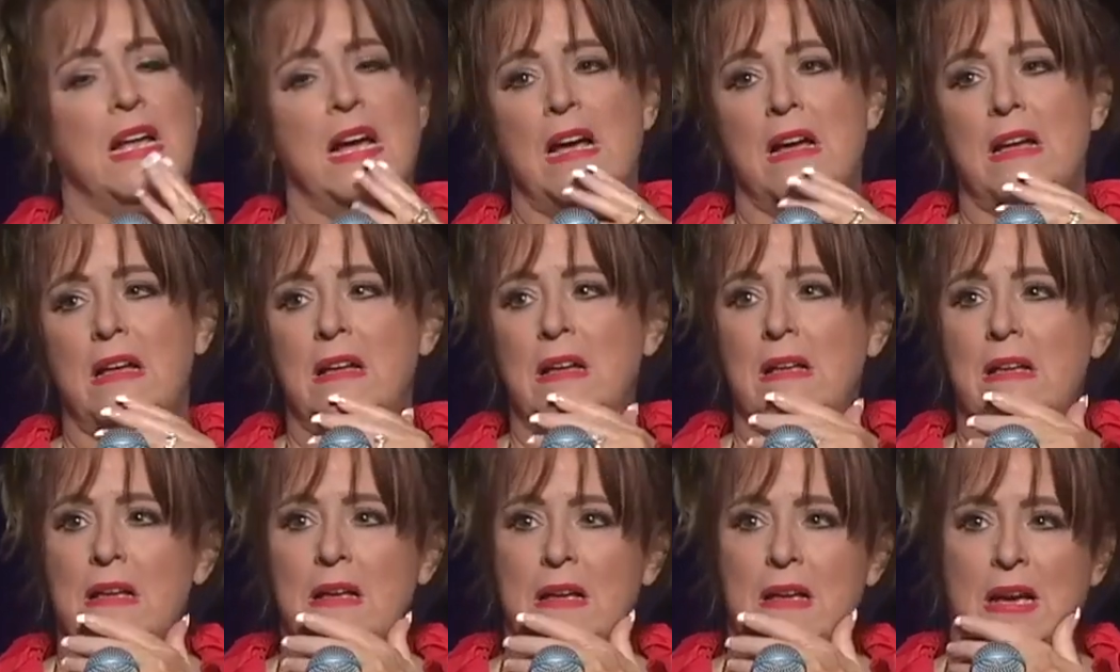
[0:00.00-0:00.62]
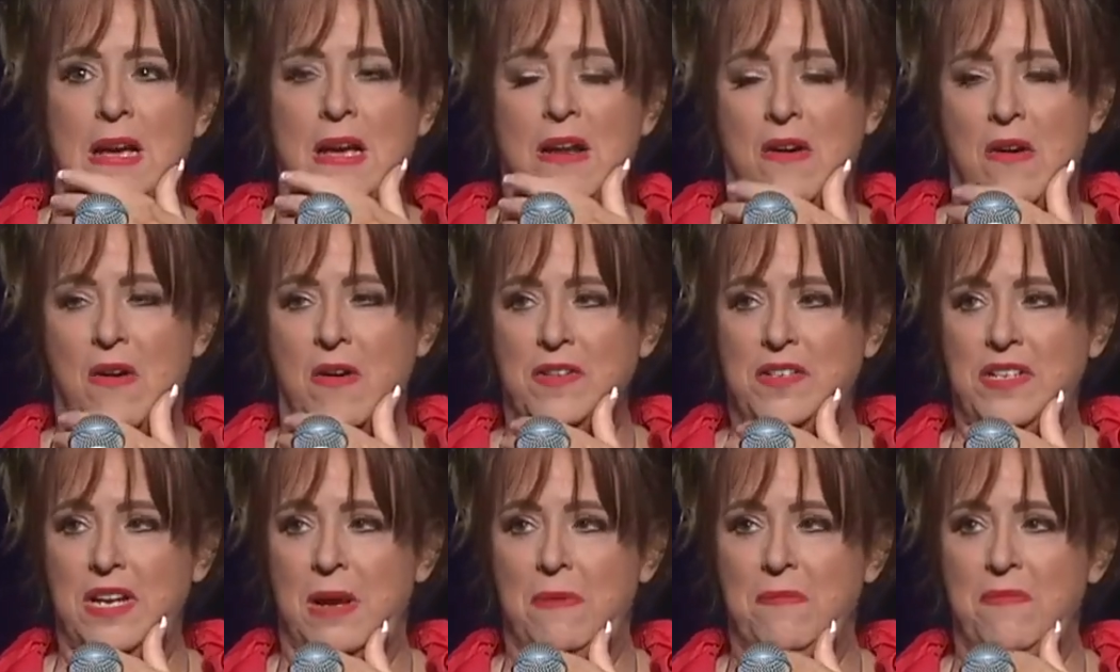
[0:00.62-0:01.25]
And I had
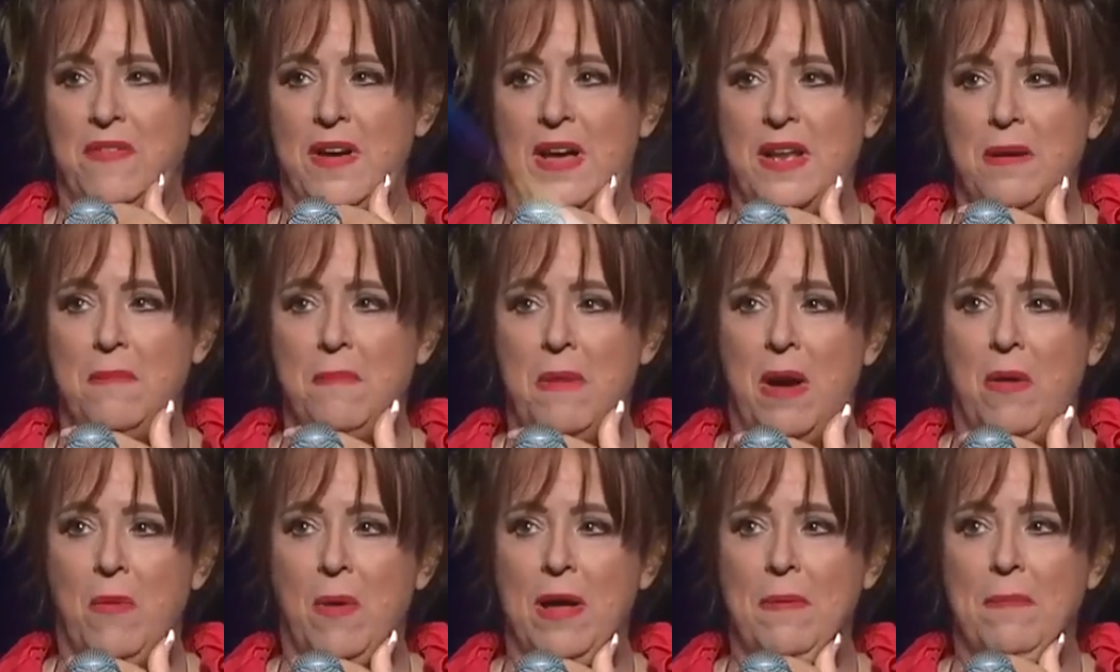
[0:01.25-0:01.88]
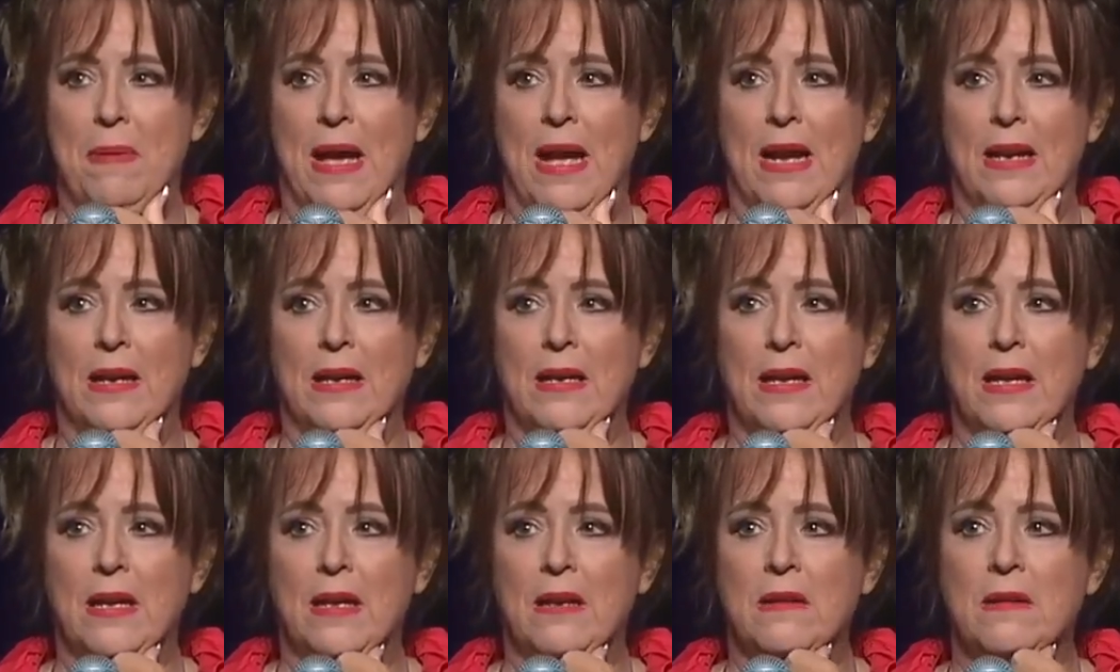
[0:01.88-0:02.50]
a hard time finding my way
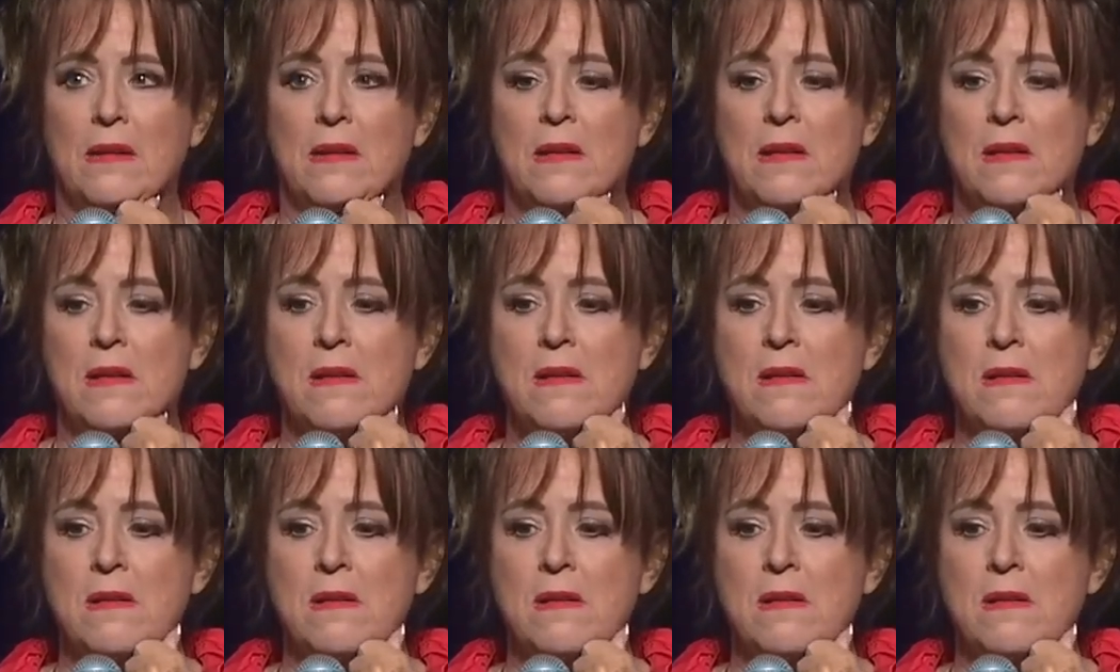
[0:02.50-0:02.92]
back again.